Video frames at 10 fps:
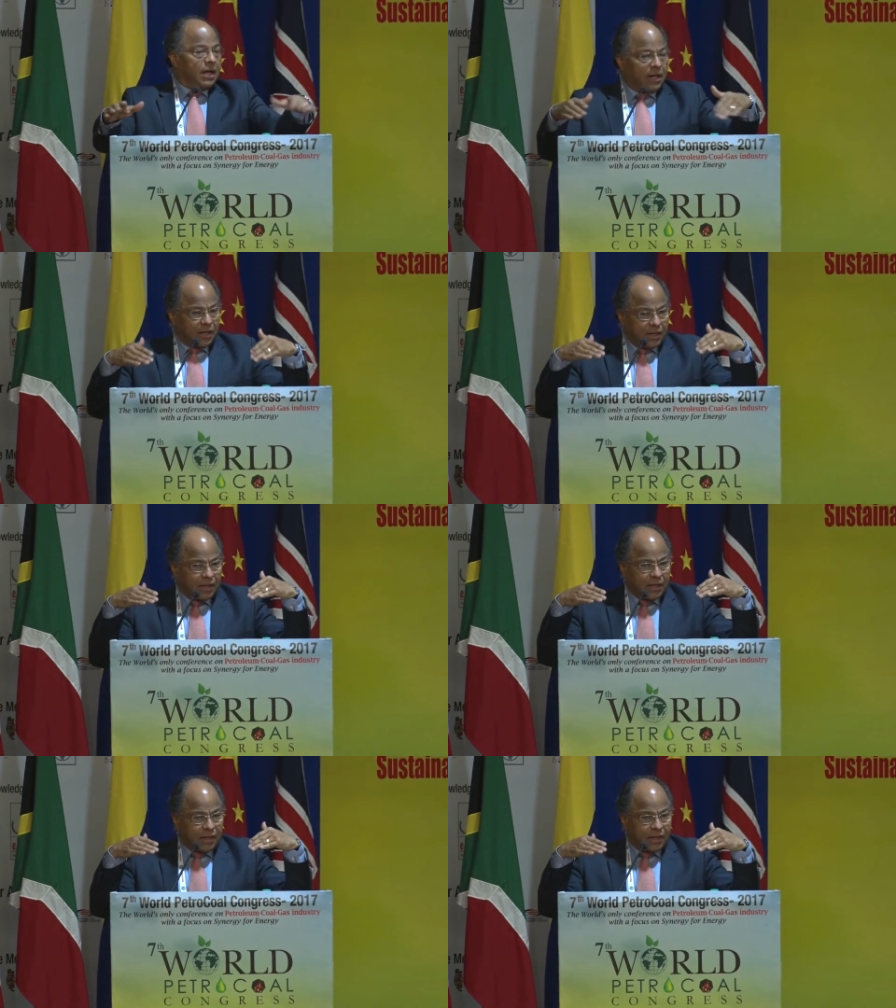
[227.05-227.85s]

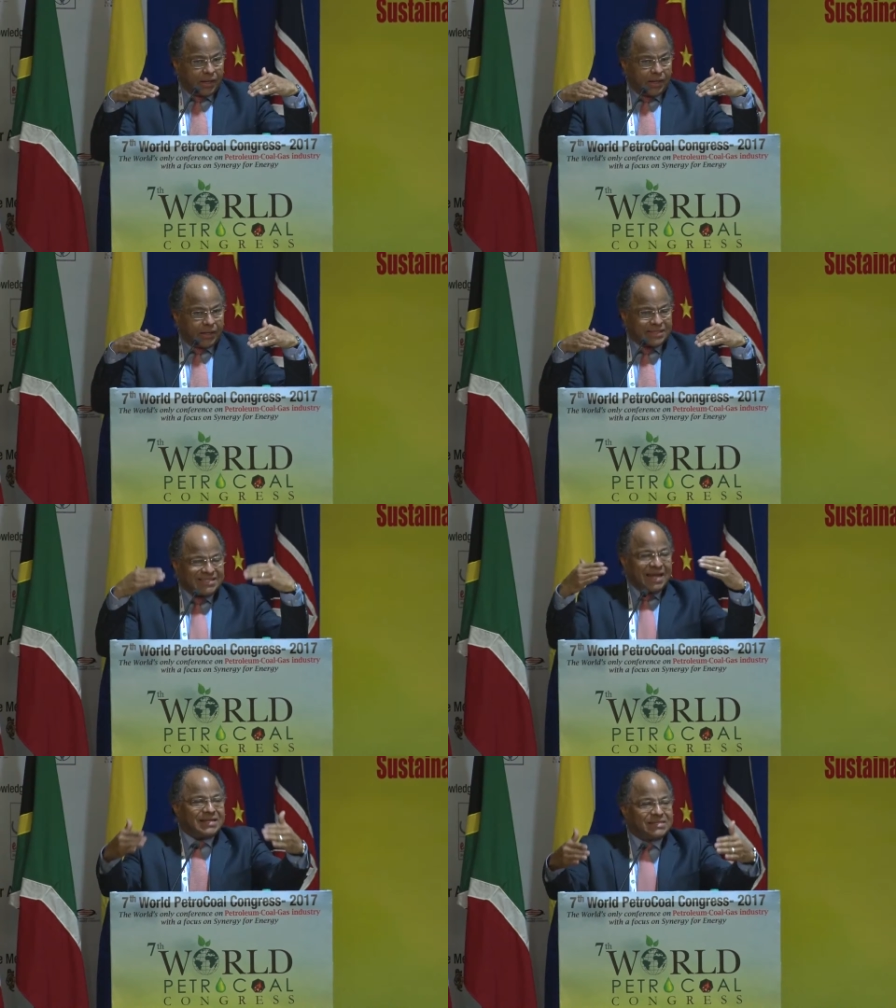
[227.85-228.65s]
a
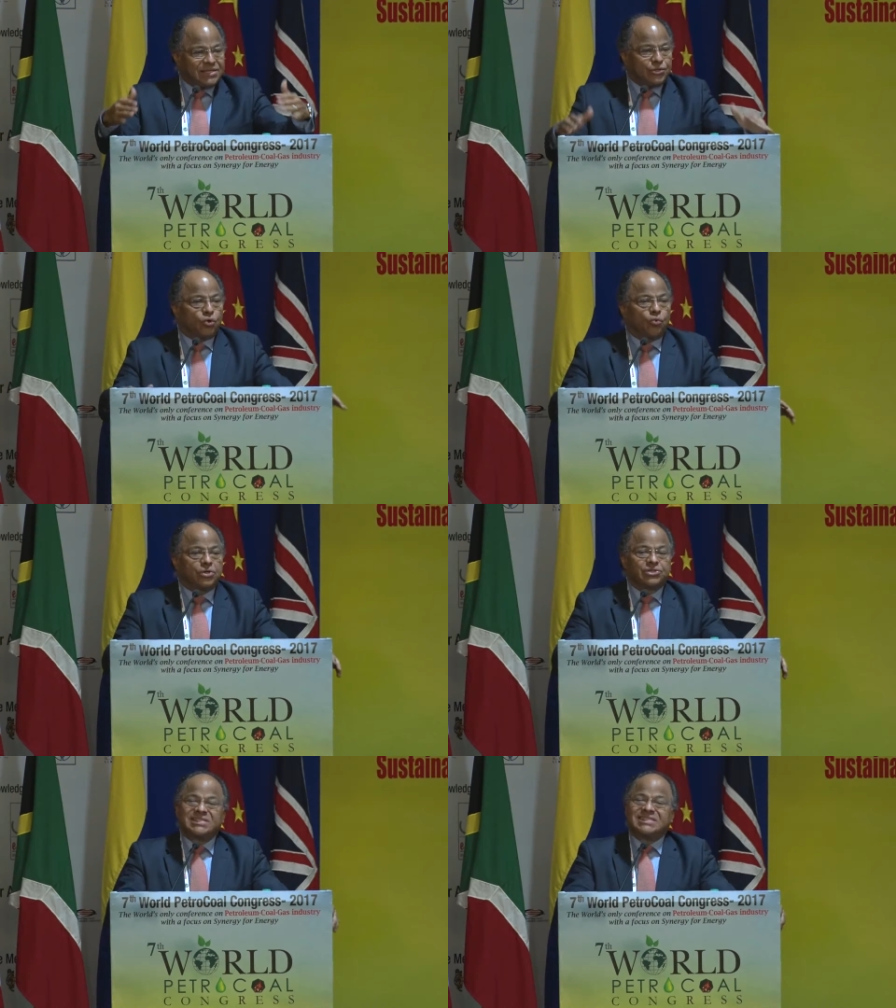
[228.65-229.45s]
tendency
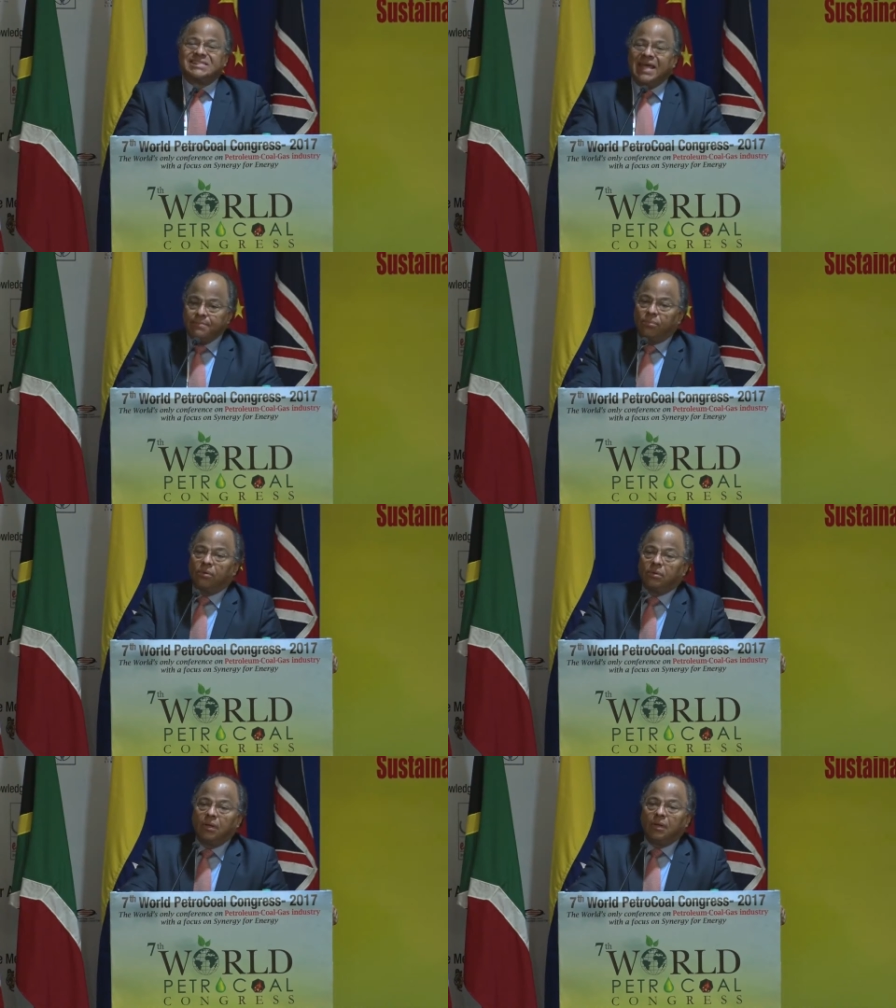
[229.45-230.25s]
towards a
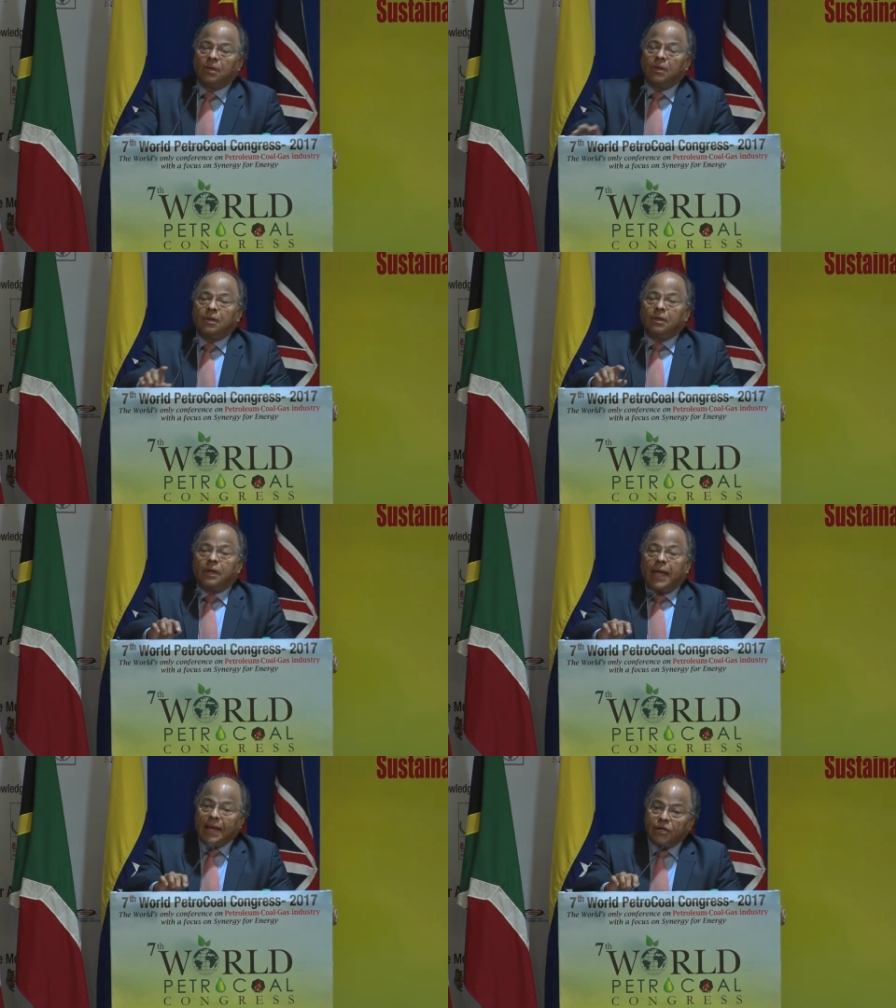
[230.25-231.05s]
stable
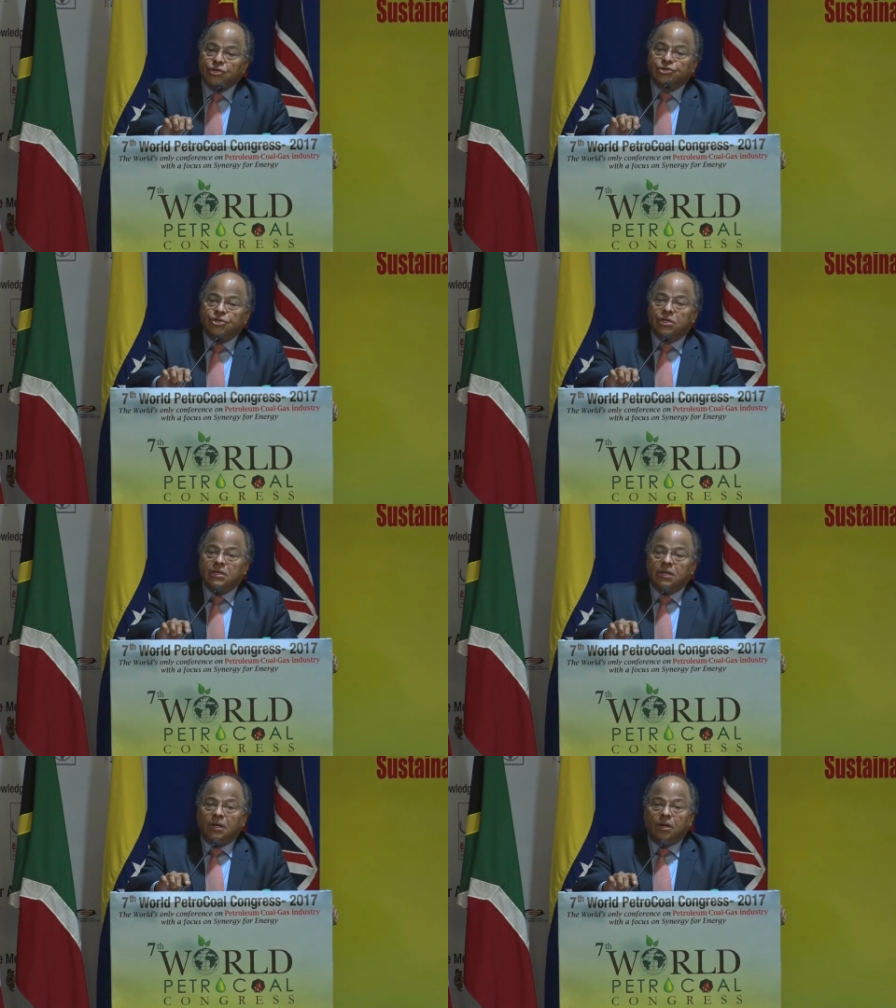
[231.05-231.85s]

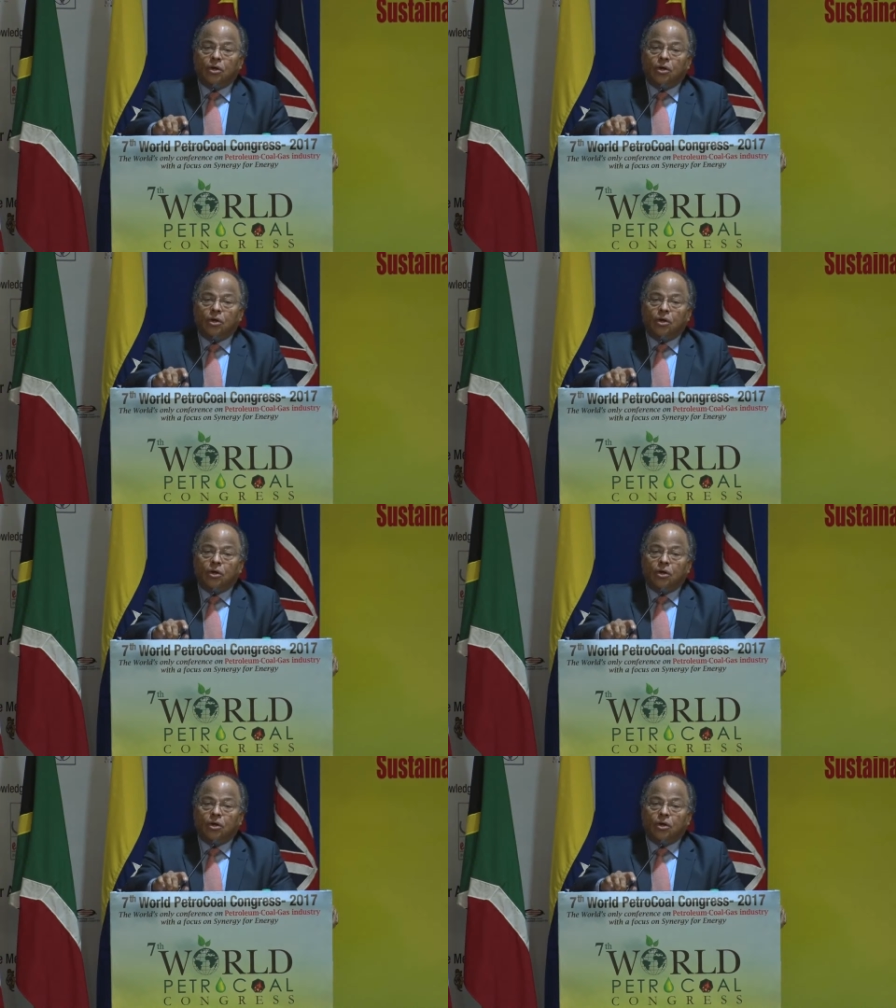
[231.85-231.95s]
energy